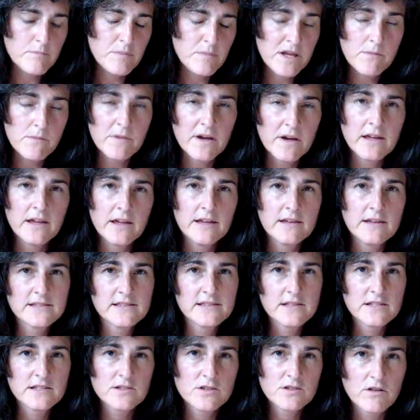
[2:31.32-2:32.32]
Bhima is
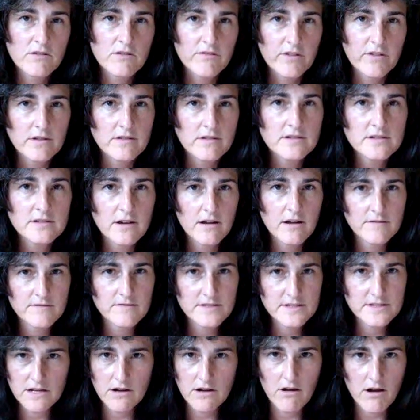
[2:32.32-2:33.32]
the servant of
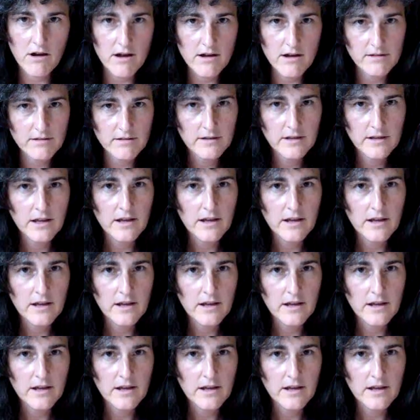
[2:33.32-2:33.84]
Sarah.